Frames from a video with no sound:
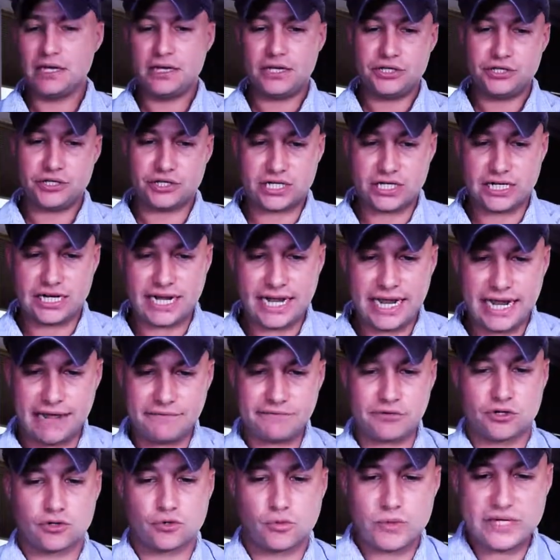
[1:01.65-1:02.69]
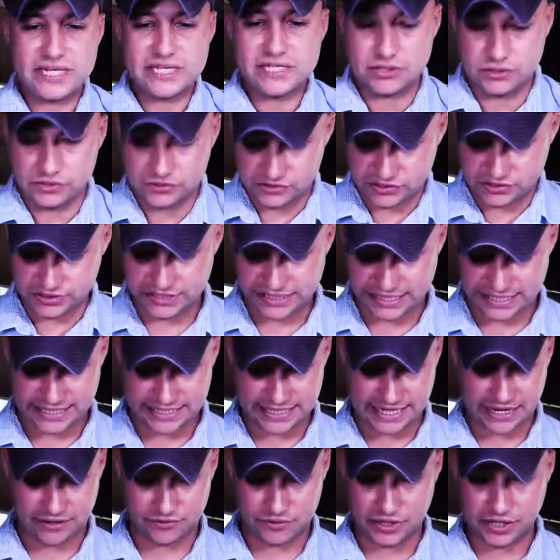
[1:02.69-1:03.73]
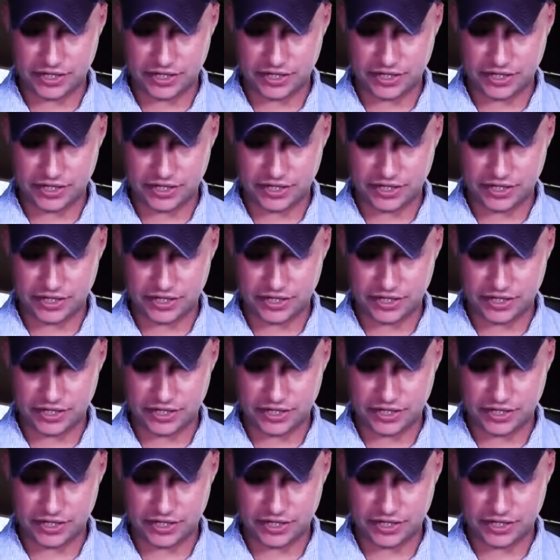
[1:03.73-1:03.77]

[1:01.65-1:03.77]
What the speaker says: You're going to have your wheels sticking out